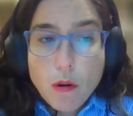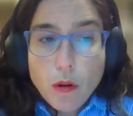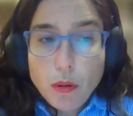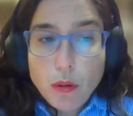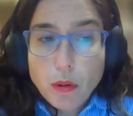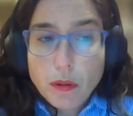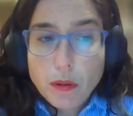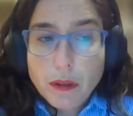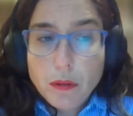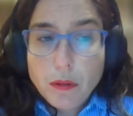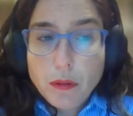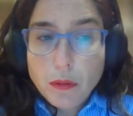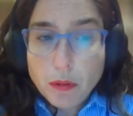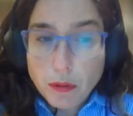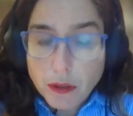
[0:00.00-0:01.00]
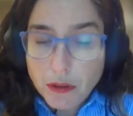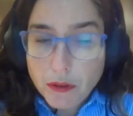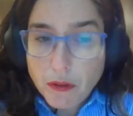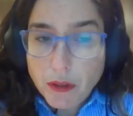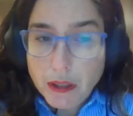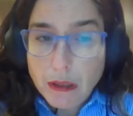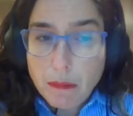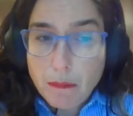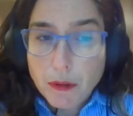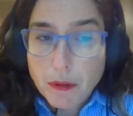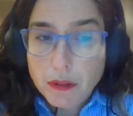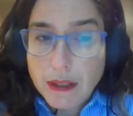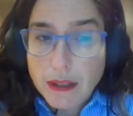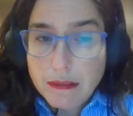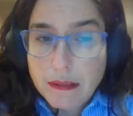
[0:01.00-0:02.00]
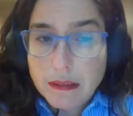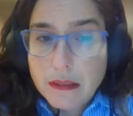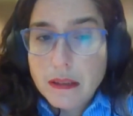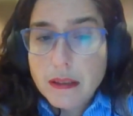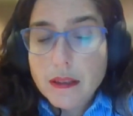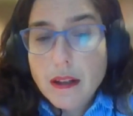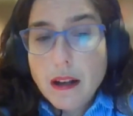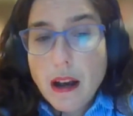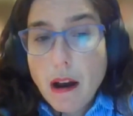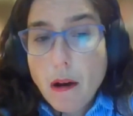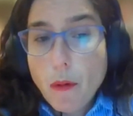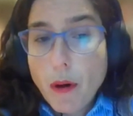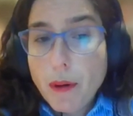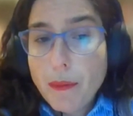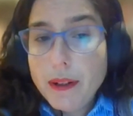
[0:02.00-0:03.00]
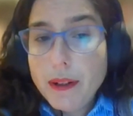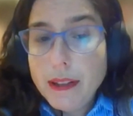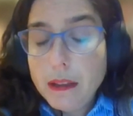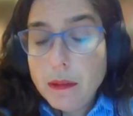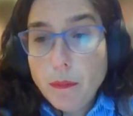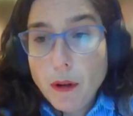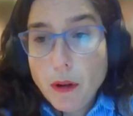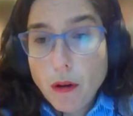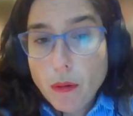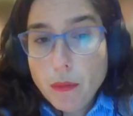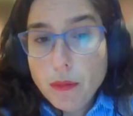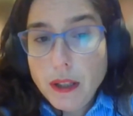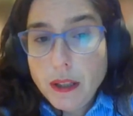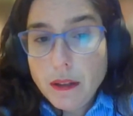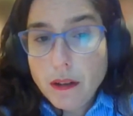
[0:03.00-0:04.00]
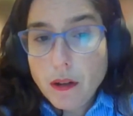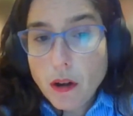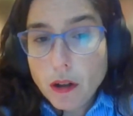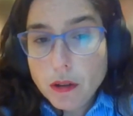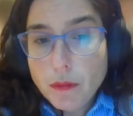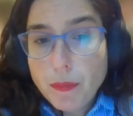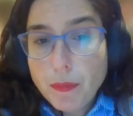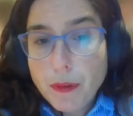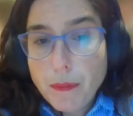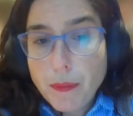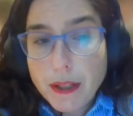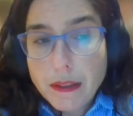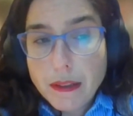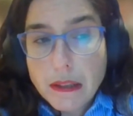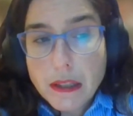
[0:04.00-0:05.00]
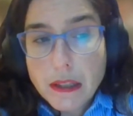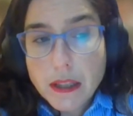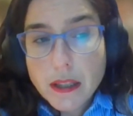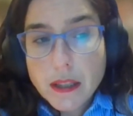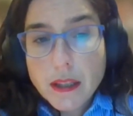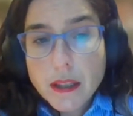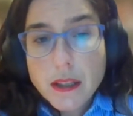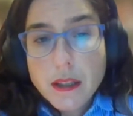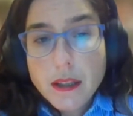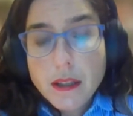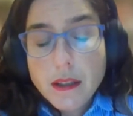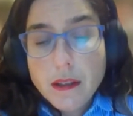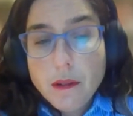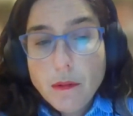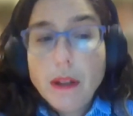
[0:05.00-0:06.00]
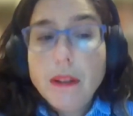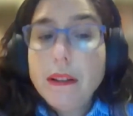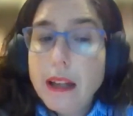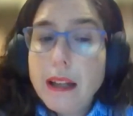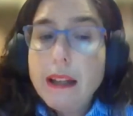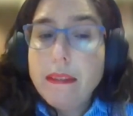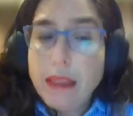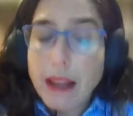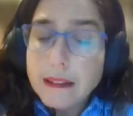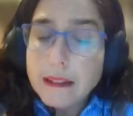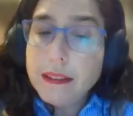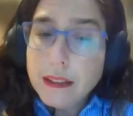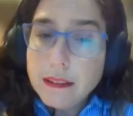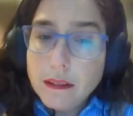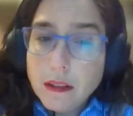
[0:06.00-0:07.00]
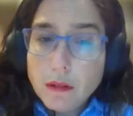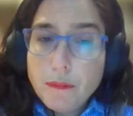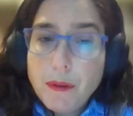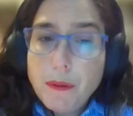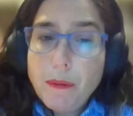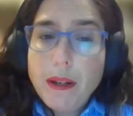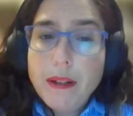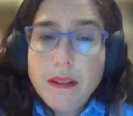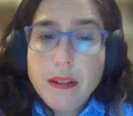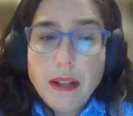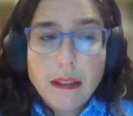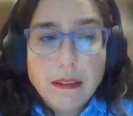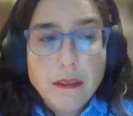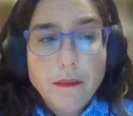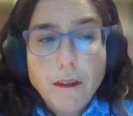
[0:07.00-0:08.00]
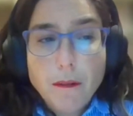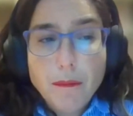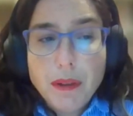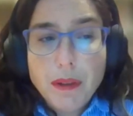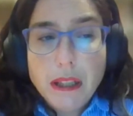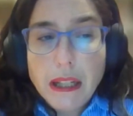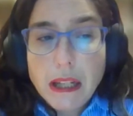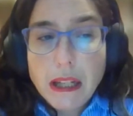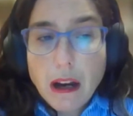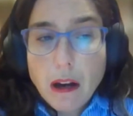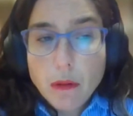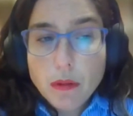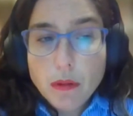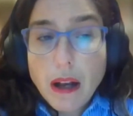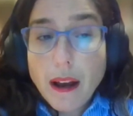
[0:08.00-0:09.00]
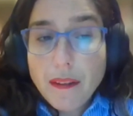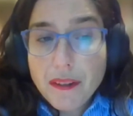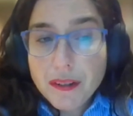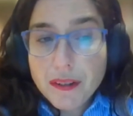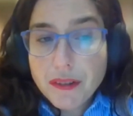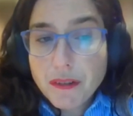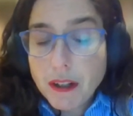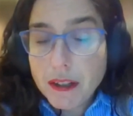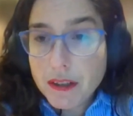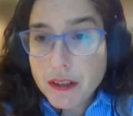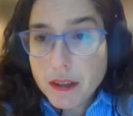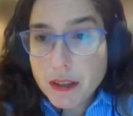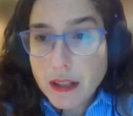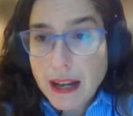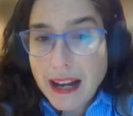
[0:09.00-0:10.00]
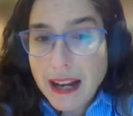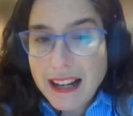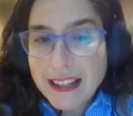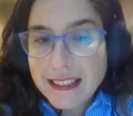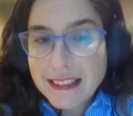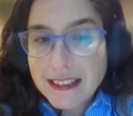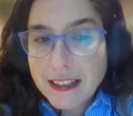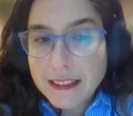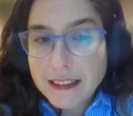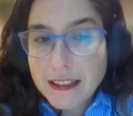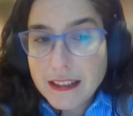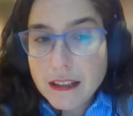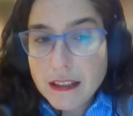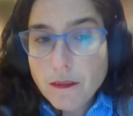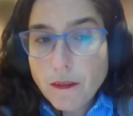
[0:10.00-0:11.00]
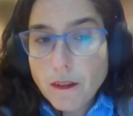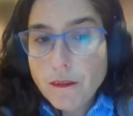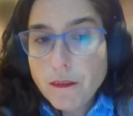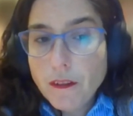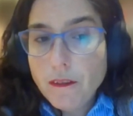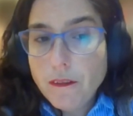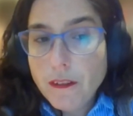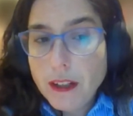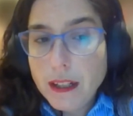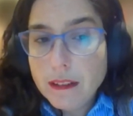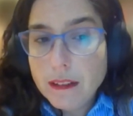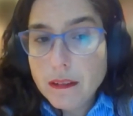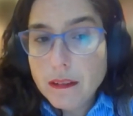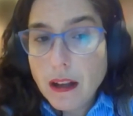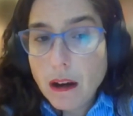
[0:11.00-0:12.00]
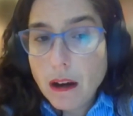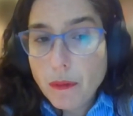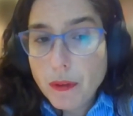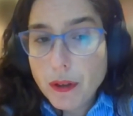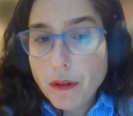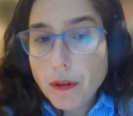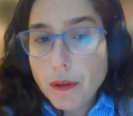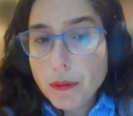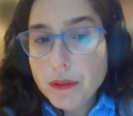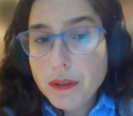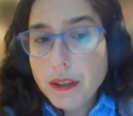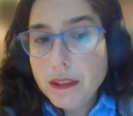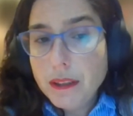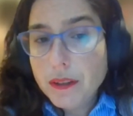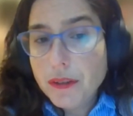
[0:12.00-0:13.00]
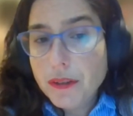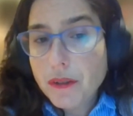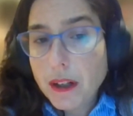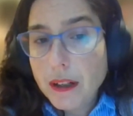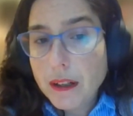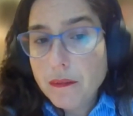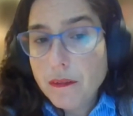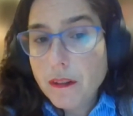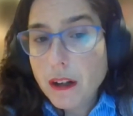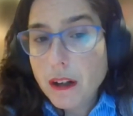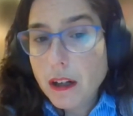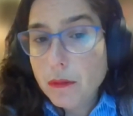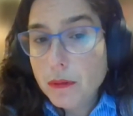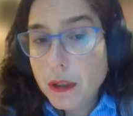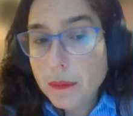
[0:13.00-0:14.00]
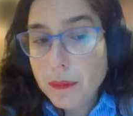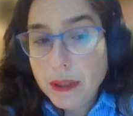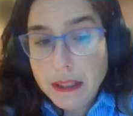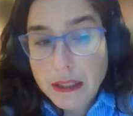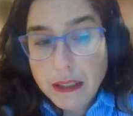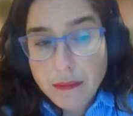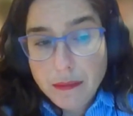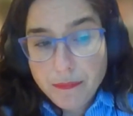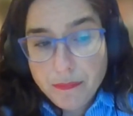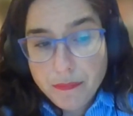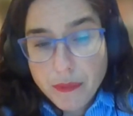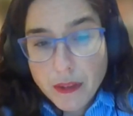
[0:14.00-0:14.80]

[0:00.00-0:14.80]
who took to the street in protests. However, this blow did not prevent, us from seeking out other strategies for fulfilling our goals in the struggle for accountability.